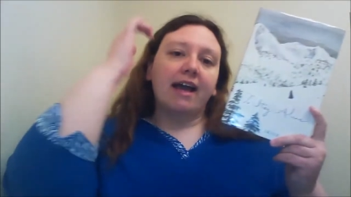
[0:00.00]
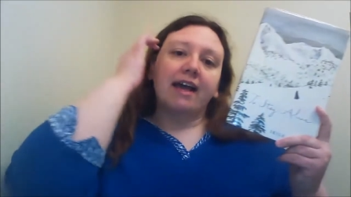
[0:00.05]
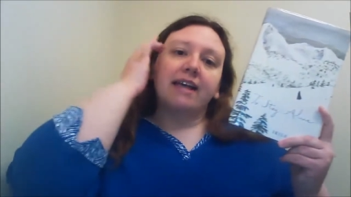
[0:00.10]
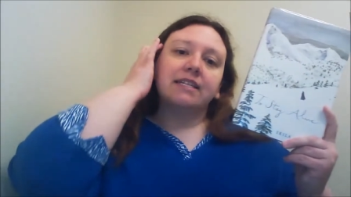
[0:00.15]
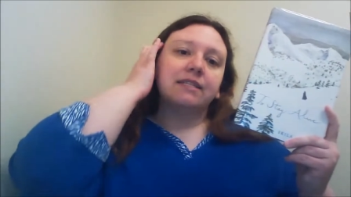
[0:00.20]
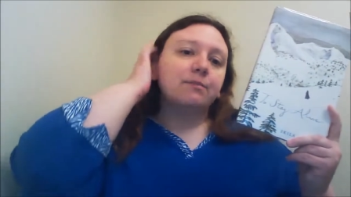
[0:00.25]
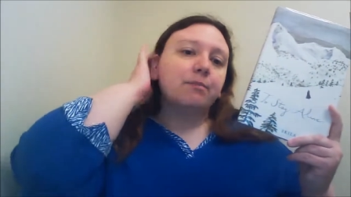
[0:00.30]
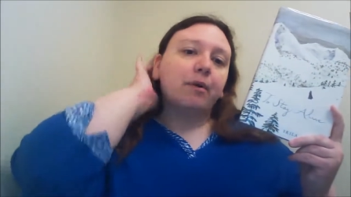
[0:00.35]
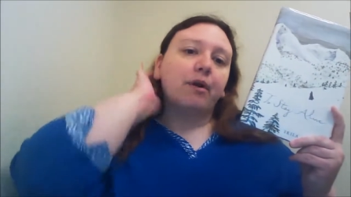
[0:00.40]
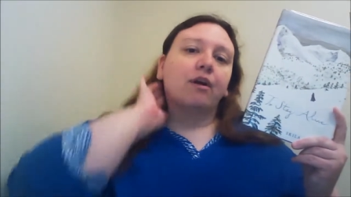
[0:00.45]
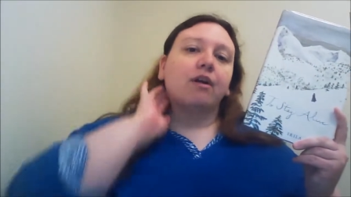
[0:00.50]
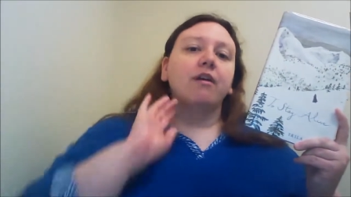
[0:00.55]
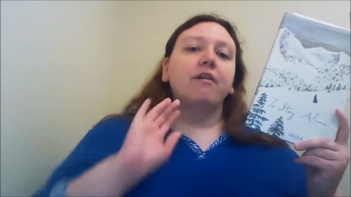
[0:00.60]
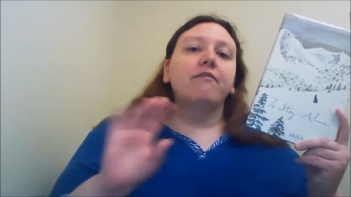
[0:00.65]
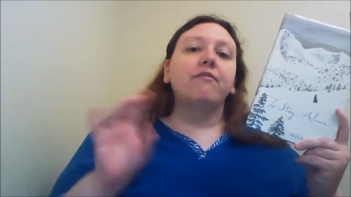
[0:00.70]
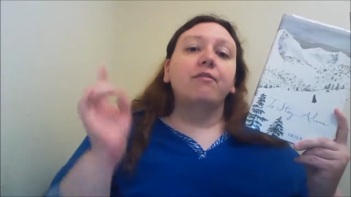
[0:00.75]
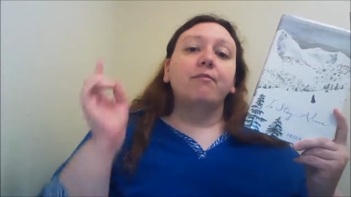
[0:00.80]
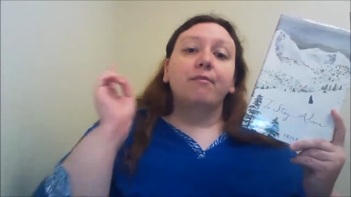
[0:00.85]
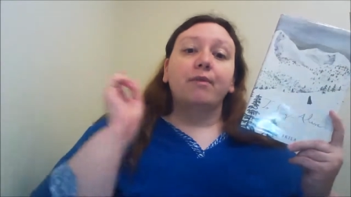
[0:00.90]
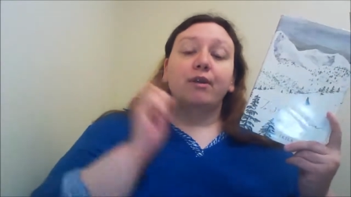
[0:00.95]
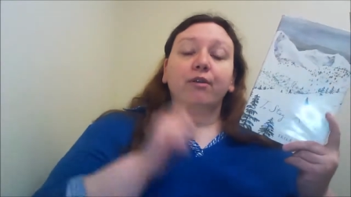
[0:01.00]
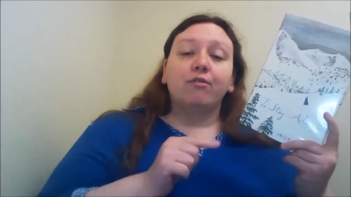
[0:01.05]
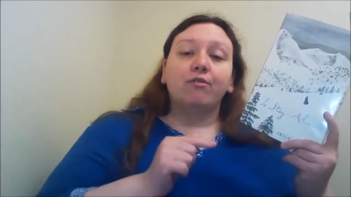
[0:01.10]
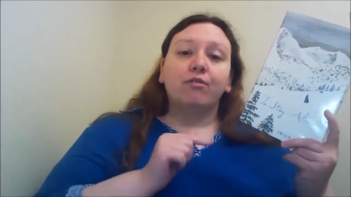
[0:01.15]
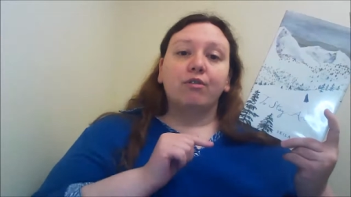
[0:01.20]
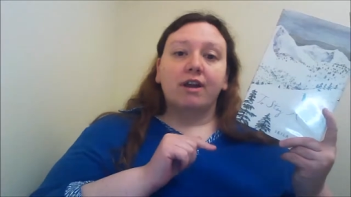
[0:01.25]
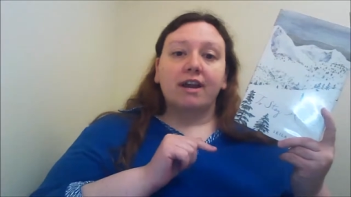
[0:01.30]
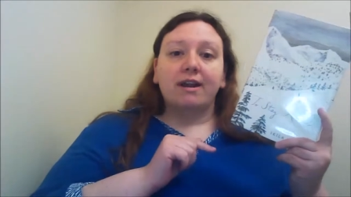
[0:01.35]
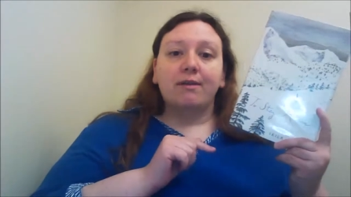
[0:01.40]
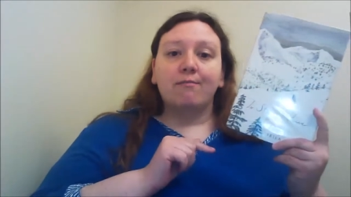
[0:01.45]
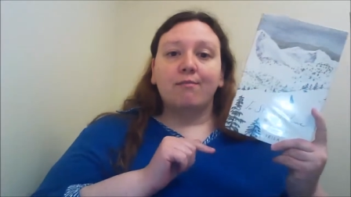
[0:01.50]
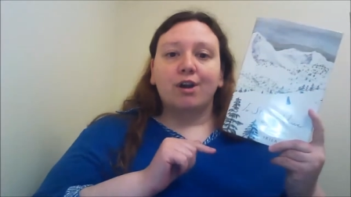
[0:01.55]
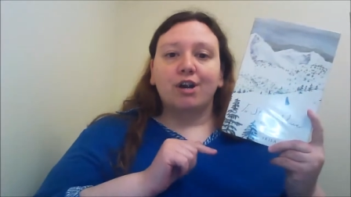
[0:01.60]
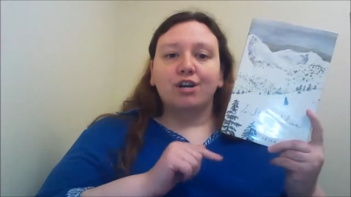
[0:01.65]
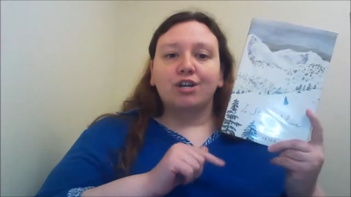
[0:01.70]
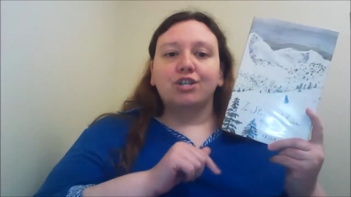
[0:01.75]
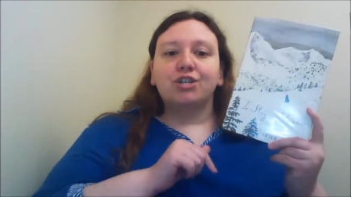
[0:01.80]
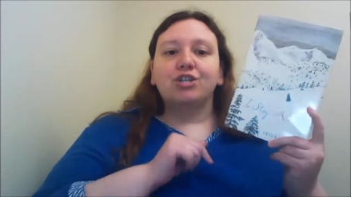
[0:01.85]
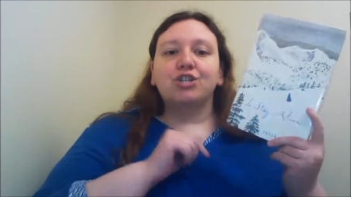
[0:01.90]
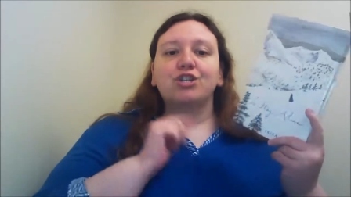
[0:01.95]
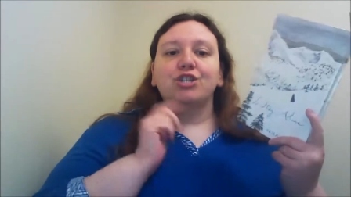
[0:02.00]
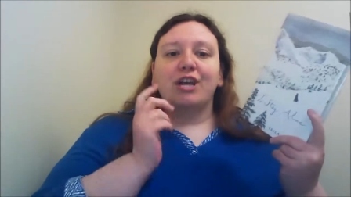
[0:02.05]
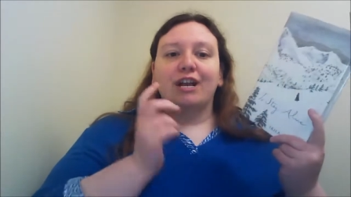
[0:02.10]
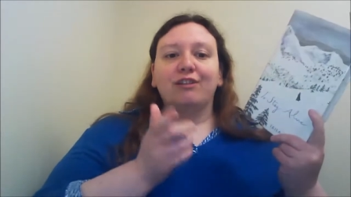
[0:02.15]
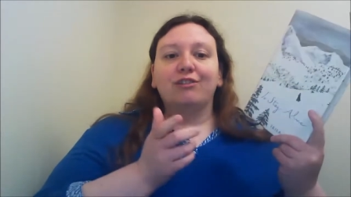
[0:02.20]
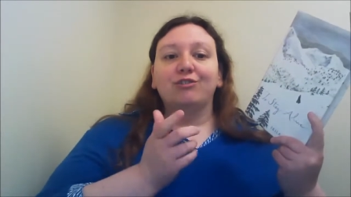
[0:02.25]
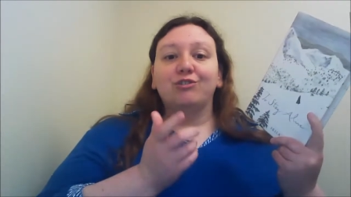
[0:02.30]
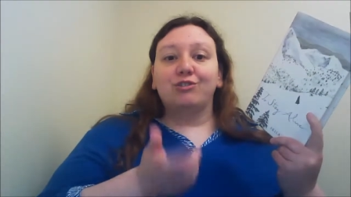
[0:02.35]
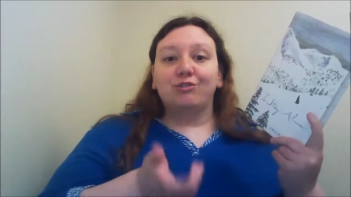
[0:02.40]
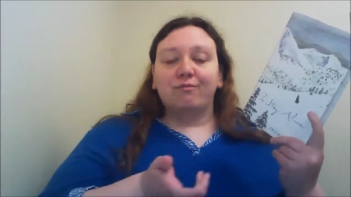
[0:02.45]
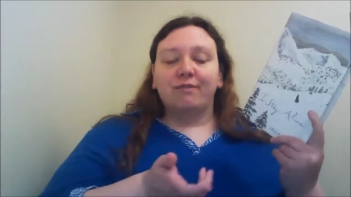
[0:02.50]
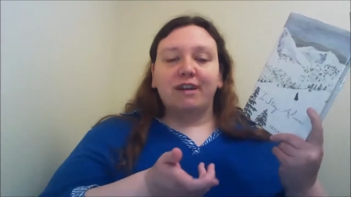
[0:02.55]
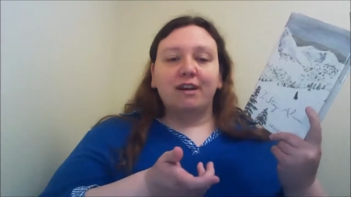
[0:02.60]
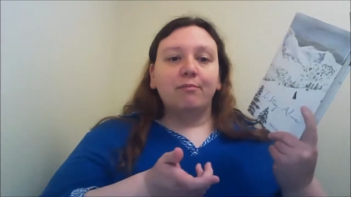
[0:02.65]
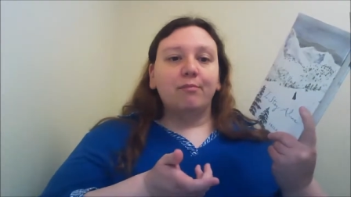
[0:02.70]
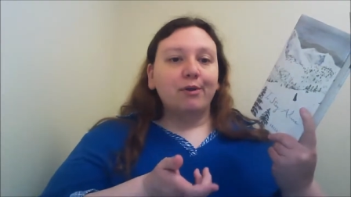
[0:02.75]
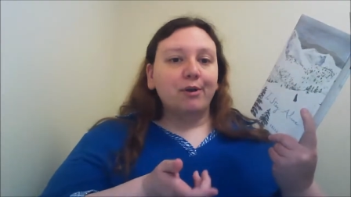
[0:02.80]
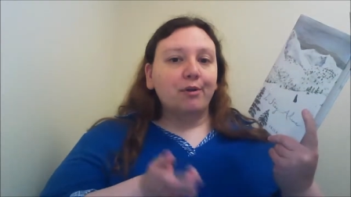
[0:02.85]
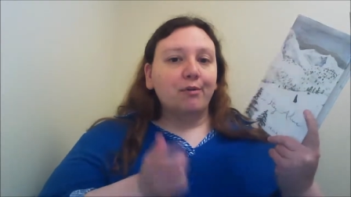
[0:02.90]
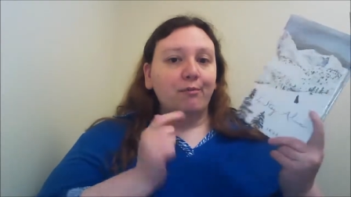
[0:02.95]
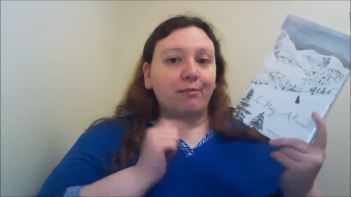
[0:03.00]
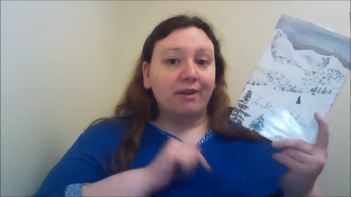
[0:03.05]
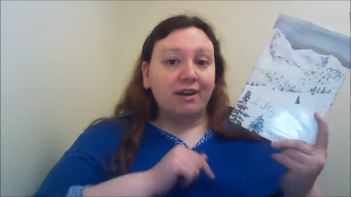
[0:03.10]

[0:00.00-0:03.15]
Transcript: as part of the middle grade March challenge to read a book